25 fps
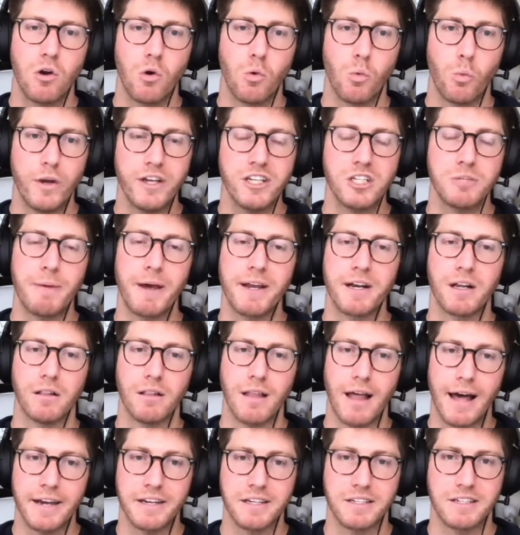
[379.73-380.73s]
We spend a
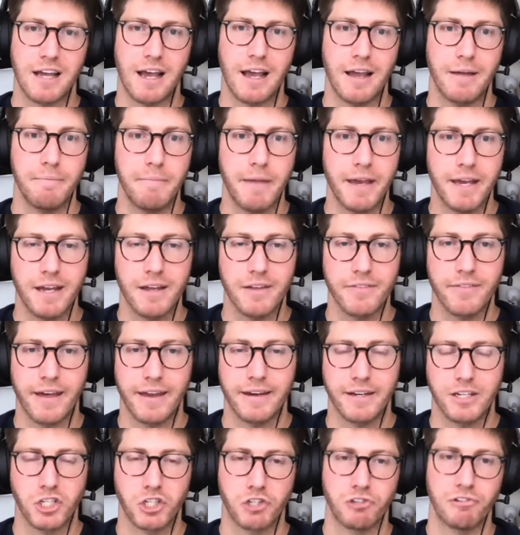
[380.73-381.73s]
lot of time making
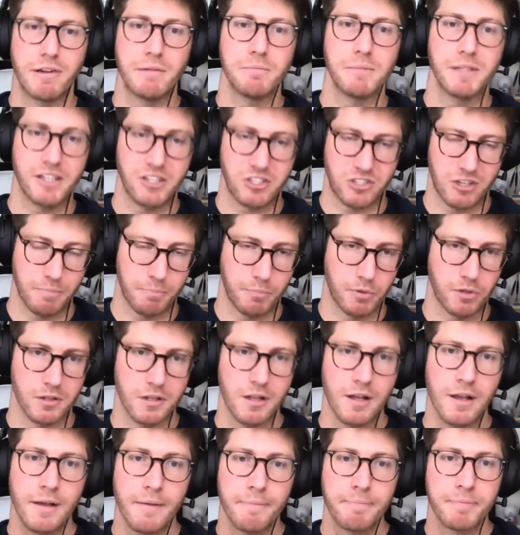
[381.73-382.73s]
that extremely
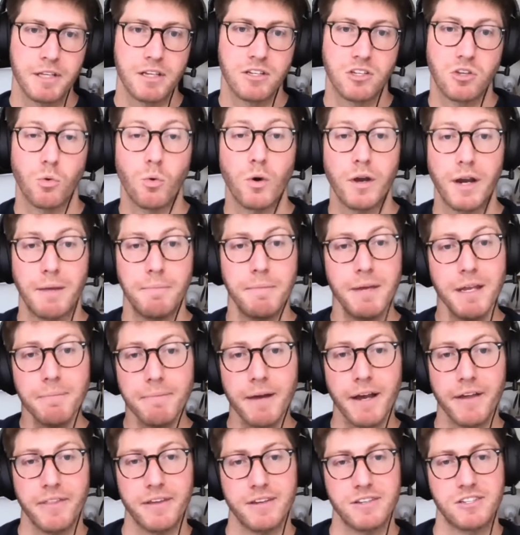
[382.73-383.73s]
simple. So what I mean
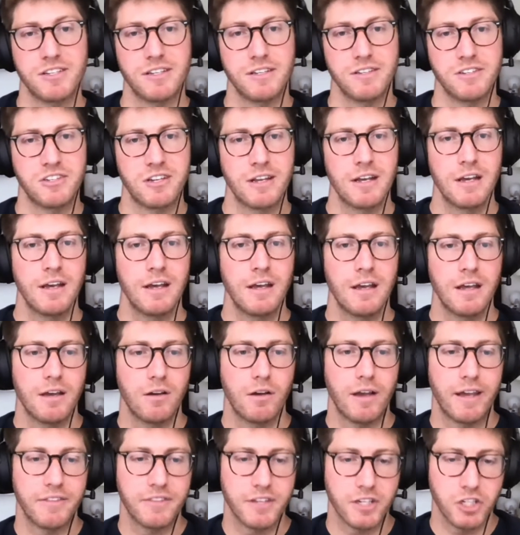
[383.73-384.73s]
by this is
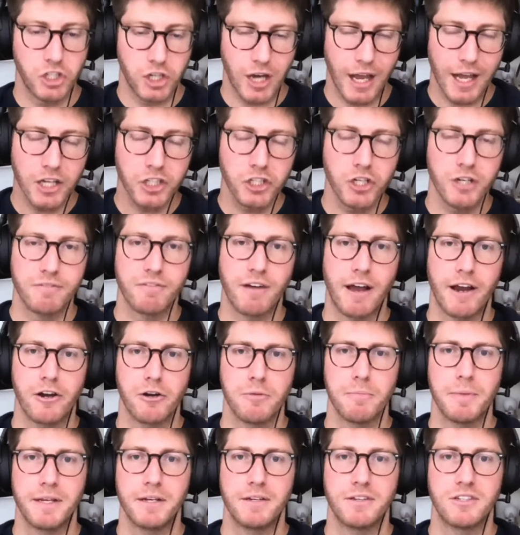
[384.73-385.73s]
in the Josh
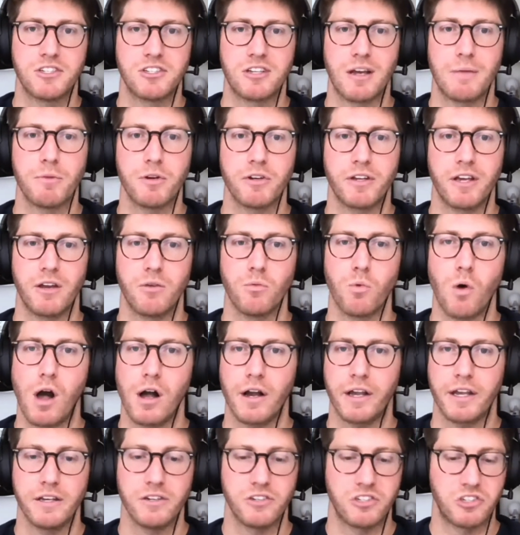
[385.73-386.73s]
environment, someone can
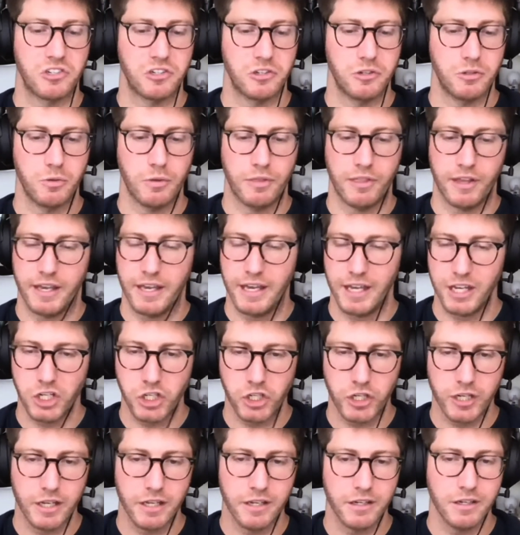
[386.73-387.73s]
walk into the
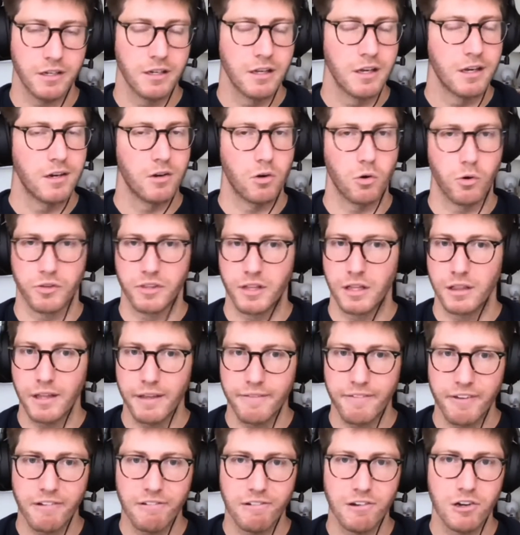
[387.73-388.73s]
kitchen or the
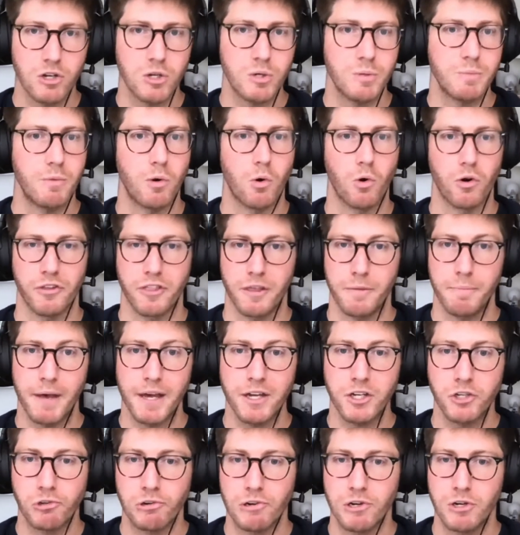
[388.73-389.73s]
living room or the
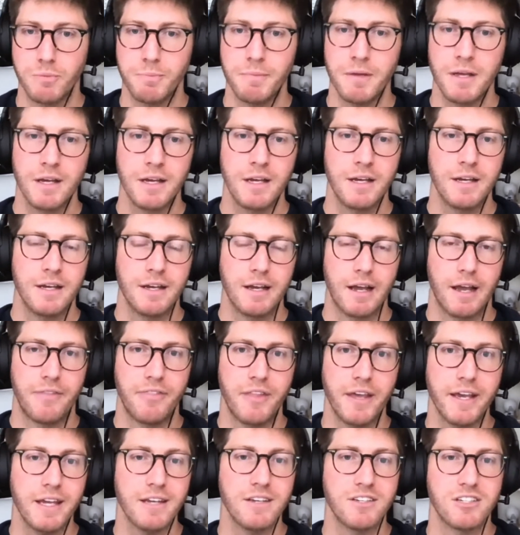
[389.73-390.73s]
bedroom, and
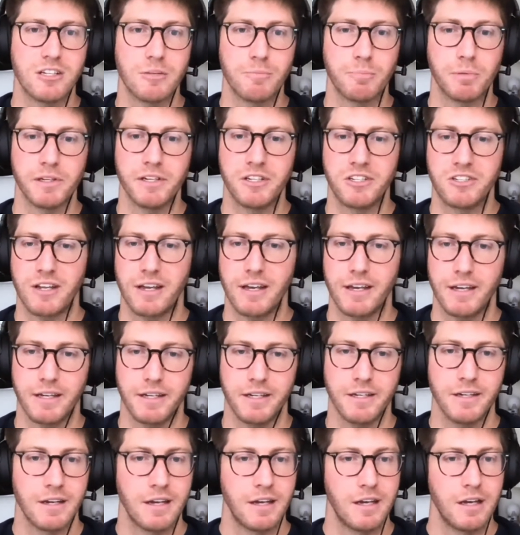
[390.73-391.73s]
they can simply
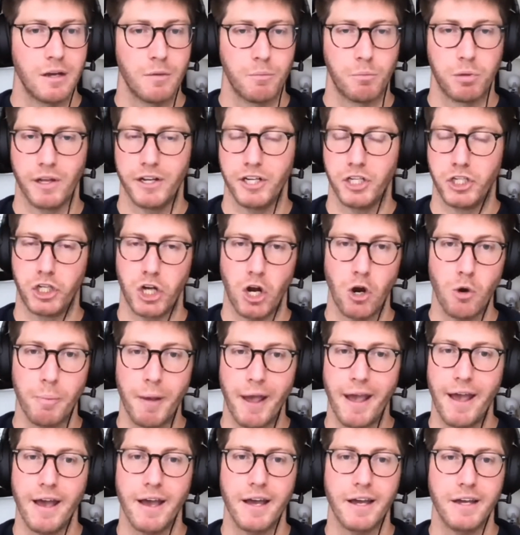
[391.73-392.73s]
say, play
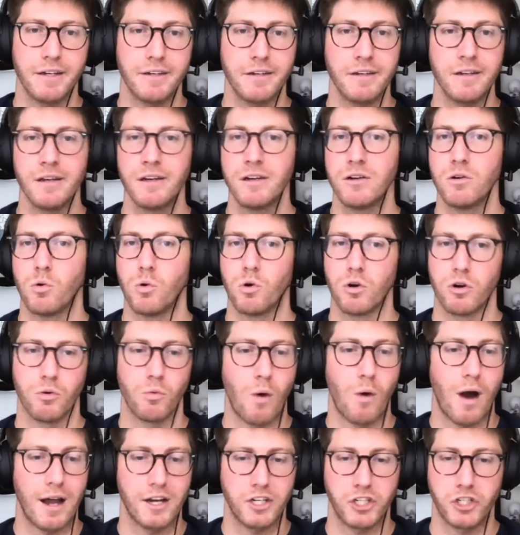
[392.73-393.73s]
Chopin or
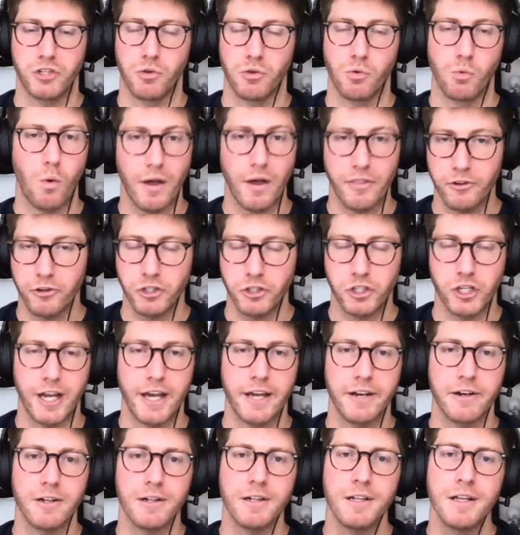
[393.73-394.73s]
watch the Weather
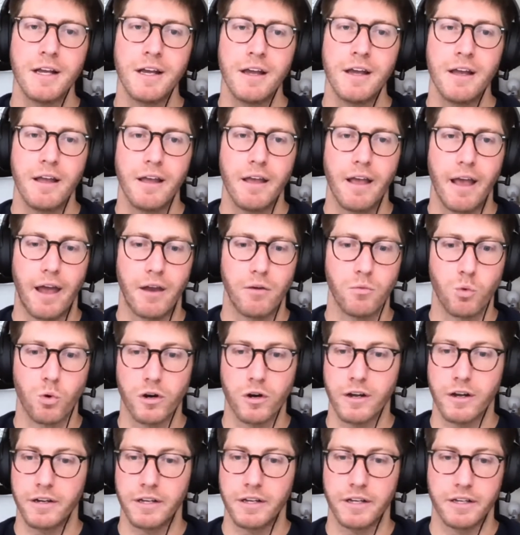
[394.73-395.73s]
Channel, and
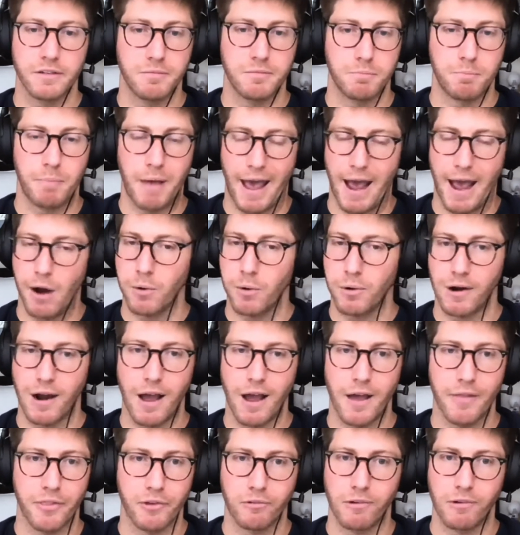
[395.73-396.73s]
we're going to power
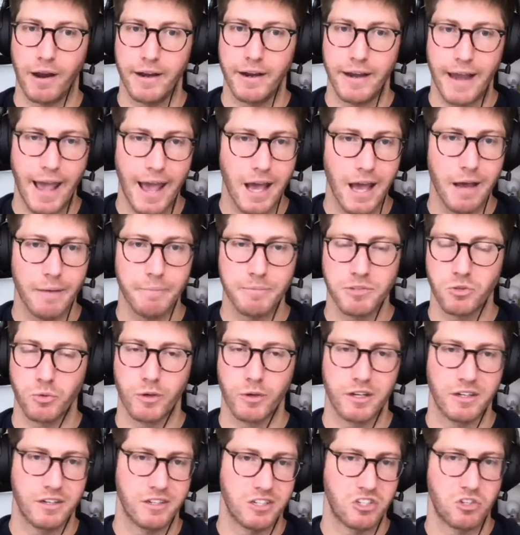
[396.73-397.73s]
on the right amps,
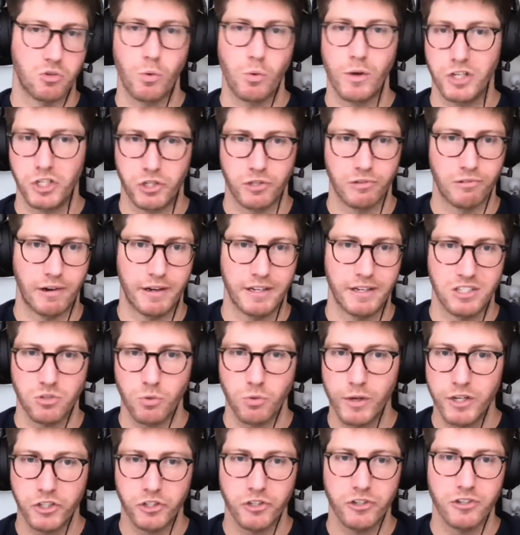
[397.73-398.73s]
we're going to switch the right
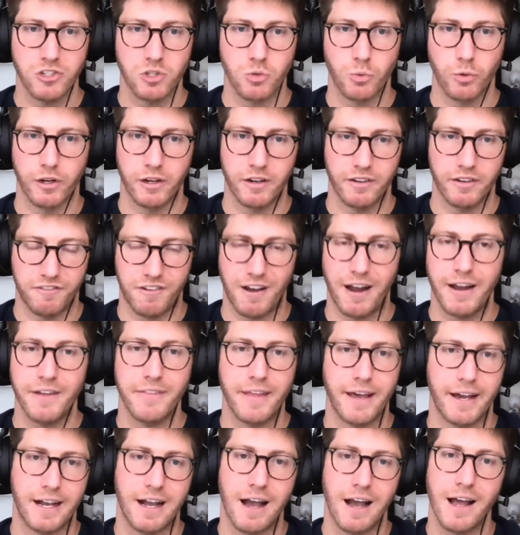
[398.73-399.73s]
switchers, we're going to
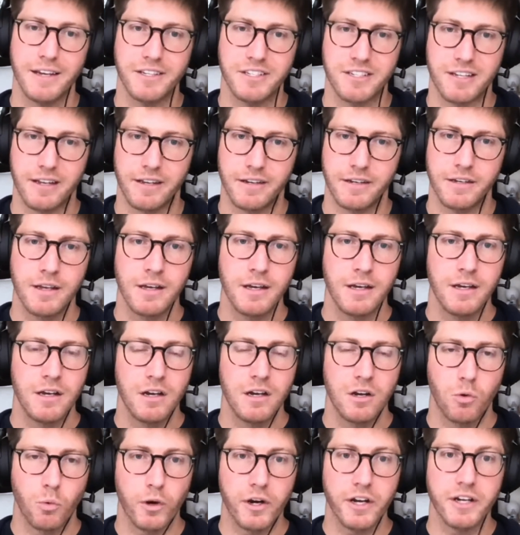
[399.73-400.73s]
find that content,
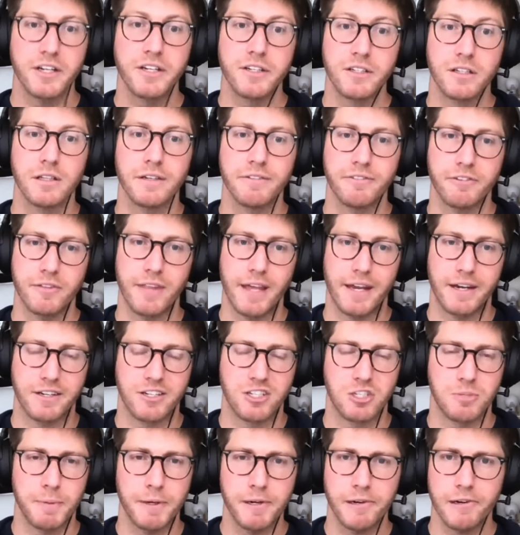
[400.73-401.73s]
we're going to deliver that
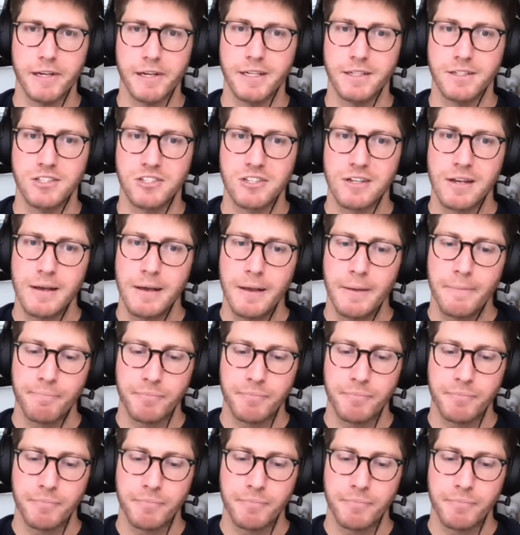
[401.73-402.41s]
experience.